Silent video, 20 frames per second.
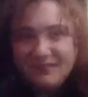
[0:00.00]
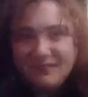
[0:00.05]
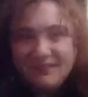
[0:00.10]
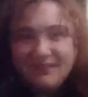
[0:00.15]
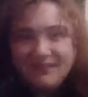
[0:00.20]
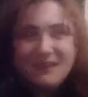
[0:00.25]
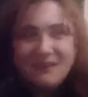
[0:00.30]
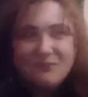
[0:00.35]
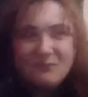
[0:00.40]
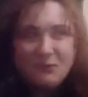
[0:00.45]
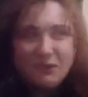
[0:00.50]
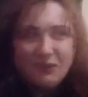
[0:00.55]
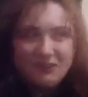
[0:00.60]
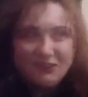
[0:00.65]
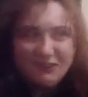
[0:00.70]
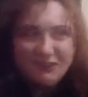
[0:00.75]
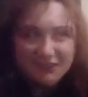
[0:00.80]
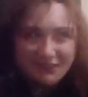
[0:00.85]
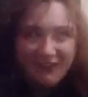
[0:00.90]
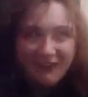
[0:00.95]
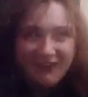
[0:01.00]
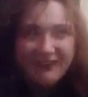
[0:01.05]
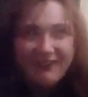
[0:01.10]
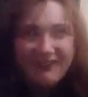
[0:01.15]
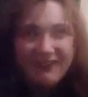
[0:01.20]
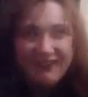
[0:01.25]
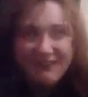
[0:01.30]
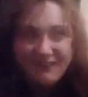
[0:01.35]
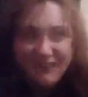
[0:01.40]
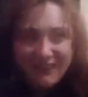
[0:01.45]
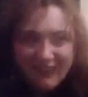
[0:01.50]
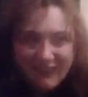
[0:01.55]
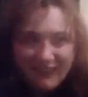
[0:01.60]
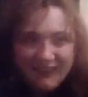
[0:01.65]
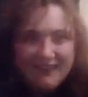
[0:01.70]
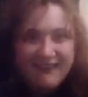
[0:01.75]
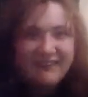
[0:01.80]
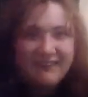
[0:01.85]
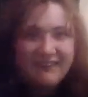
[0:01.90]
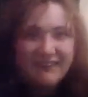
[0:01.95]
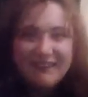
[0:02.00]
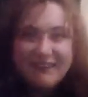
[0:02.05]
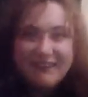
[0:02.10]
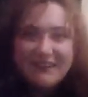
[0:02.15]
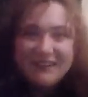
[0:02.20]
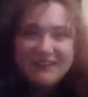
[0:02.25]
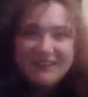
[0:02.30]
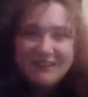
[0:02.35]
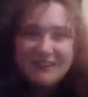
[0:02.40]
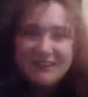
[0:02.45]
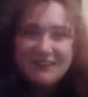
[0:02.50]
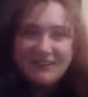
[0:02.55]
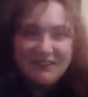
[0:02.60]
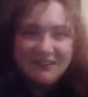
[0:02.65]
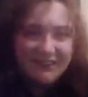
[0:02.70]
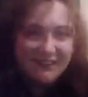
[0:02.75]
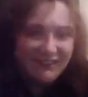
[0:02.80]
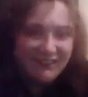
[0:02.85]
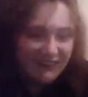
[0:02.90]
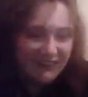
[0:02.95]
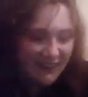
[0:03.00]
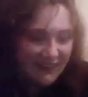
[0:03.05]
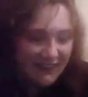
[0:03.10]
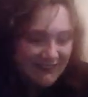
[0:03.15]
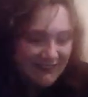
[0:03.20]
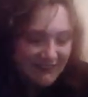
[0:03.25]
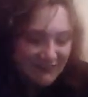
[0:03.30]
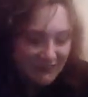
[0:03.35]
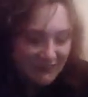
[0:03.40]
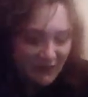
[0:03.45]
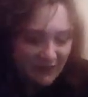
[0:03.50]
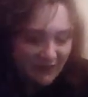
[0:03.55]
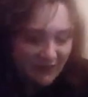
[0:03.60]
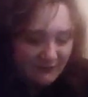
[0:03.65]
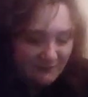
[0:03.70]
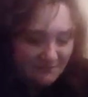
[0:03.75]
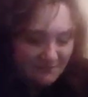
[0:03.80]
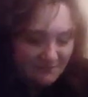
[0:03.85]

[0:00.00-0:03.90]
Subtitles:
emotional one, I'm the kind of the